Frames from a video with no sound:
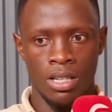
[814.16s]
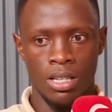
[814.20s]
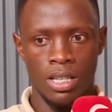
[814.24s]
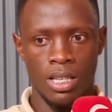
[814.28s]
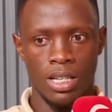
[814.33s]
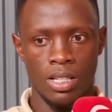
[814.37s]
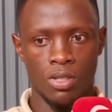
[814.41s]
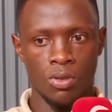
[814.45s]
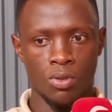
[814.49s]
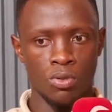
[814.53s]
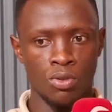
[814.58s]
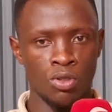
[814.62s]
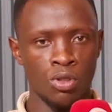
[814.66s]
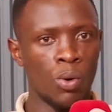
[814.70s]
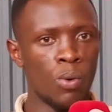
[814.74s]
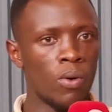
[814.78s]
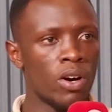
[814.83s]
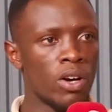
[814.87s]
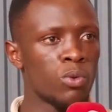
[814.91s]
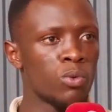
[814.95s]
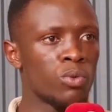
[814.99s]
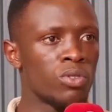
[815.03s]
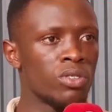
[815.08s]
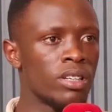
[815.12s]
Yeah. So no
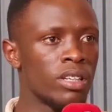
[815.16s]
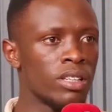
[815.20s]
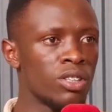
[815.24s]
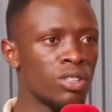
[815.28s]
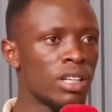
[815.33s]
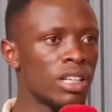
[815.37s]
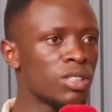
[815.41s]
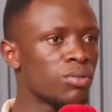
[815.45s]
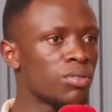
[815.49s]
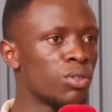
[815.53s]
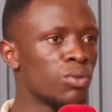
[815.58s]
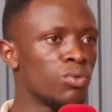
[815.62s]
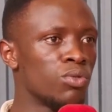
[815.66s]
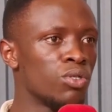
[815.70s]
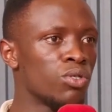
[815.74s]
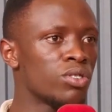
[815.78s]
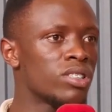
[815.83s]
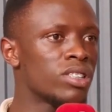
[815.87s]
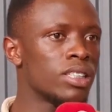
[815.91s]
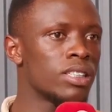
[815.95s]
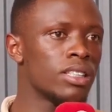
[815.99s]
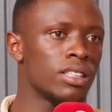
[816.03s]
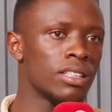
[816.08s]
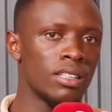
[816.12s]
one would. That's why you would not
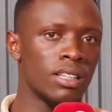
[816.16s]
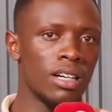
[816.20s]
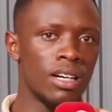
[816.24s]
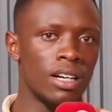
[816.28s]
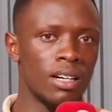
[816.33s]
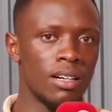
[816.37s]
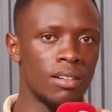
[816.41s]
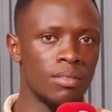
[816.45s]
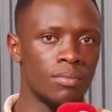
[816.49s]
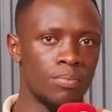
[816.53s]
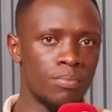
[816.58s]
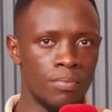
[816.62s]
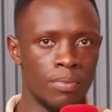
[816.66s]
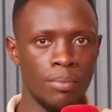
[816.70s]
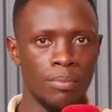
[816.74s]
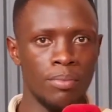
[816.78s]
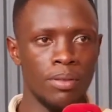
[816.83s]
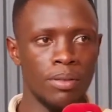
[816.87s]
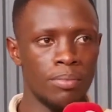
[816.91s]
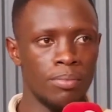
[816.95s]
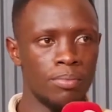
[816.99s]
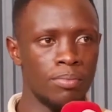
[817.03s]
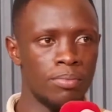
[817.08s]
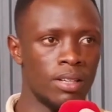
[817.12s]
see
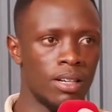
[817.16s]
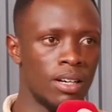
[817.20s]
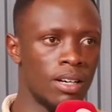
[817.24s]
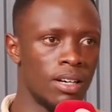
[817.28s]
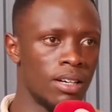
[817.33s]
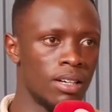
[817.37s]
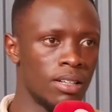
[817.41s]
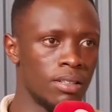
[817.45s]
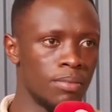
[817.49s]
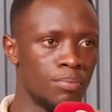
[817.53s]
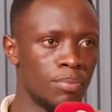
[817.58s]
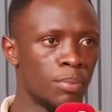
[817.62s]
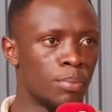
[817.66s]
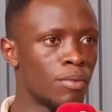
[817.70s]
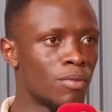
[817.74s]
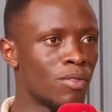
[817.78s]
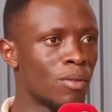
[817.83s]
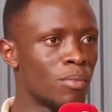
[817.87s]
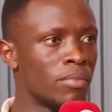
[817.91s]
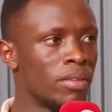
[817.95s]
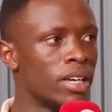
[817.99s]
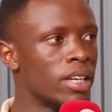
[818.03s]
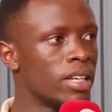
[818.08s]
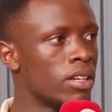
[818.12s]
maybe people
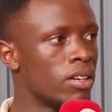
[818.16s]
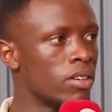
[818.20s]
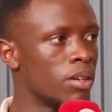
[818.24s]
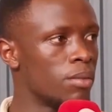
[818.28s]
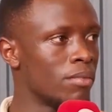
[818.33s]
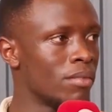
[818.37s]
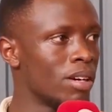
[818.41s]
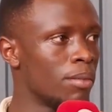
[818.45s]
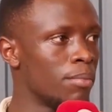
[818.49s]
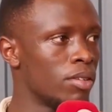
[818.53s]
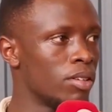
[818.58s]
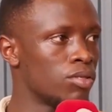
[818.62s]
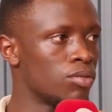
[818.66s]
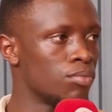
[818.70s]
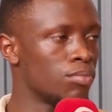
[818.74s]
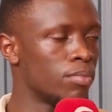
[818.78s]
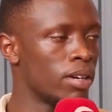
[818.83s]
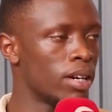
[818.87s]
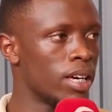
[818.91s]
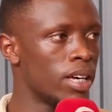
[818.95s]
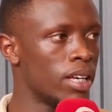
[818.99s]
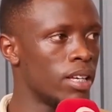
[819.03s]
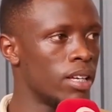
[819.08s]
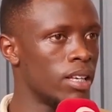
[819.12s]
from the NRM coming to
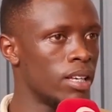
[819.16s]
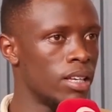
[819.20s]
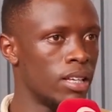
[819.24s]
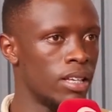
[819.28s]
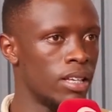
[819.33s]
Makerere.